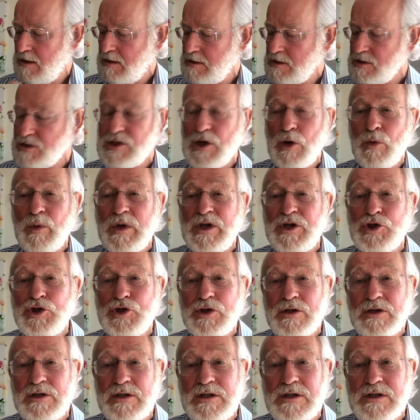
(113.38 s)
So we
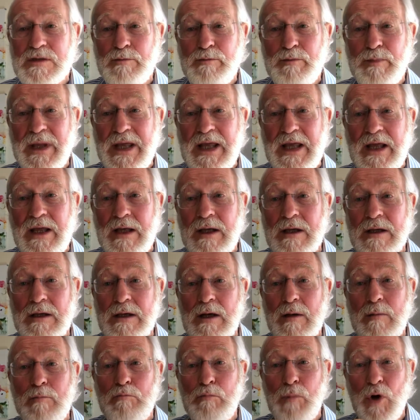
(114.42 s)
shouldn't be
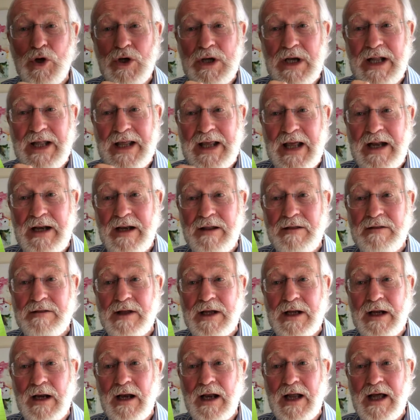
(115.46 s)
modeling
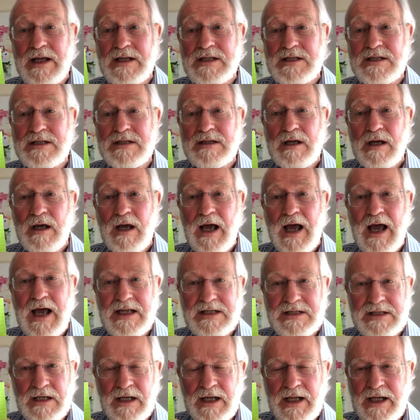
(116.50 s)
anything less
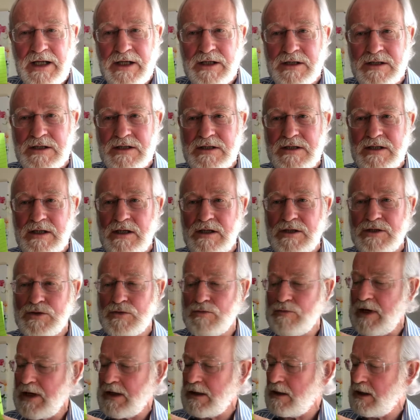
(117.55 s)
as leaders, as
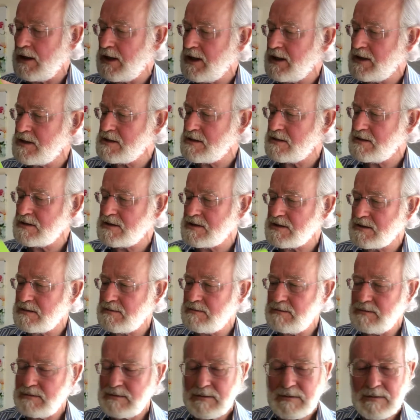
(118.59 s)
regulators.
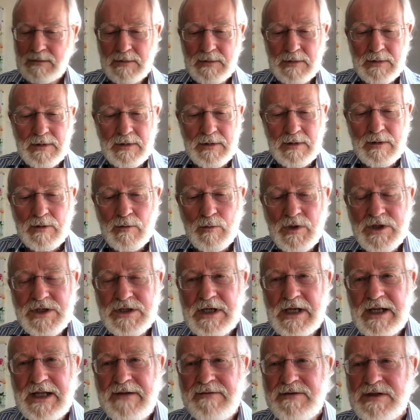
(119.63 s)
Which
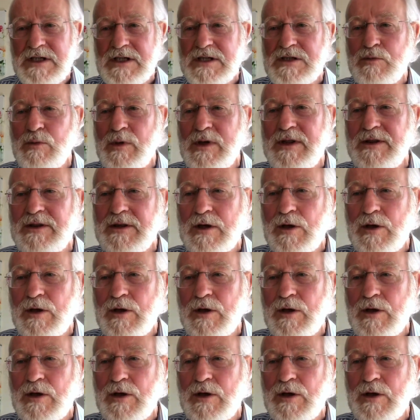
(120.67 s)
leaves us with the